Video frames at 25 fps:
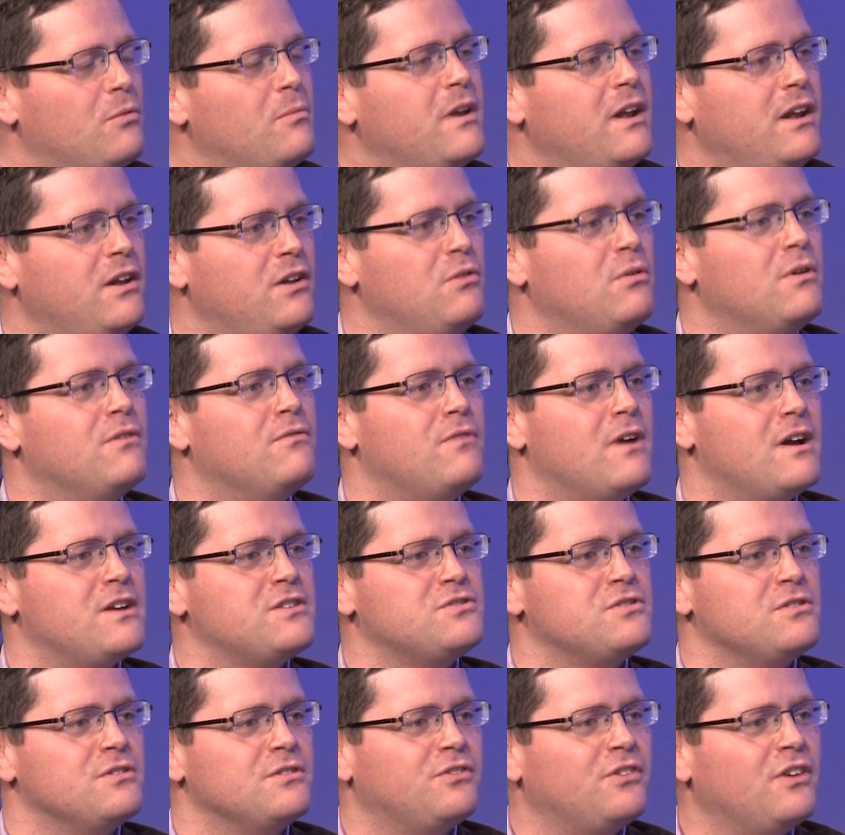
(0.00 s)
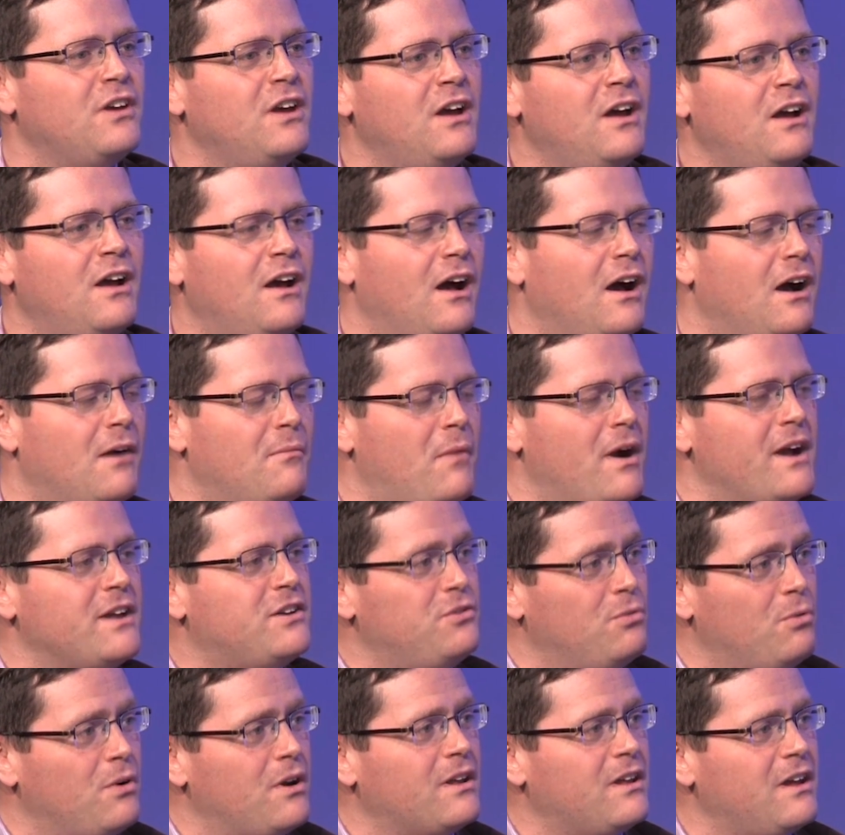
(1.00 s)
many new investors? Mike,
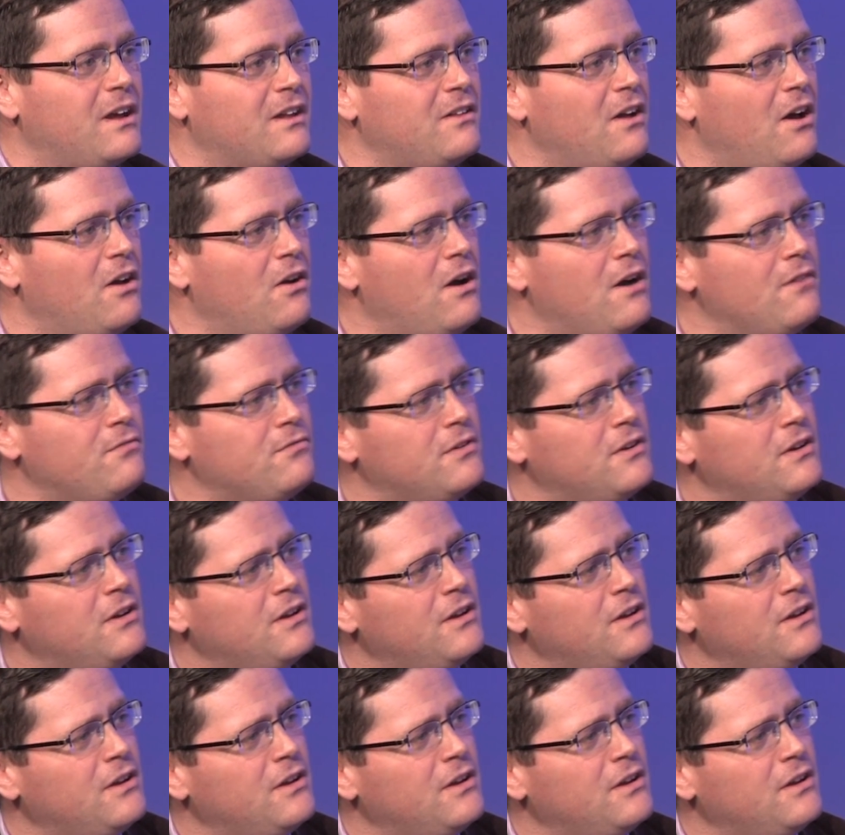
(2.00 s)
do you want to kick that off?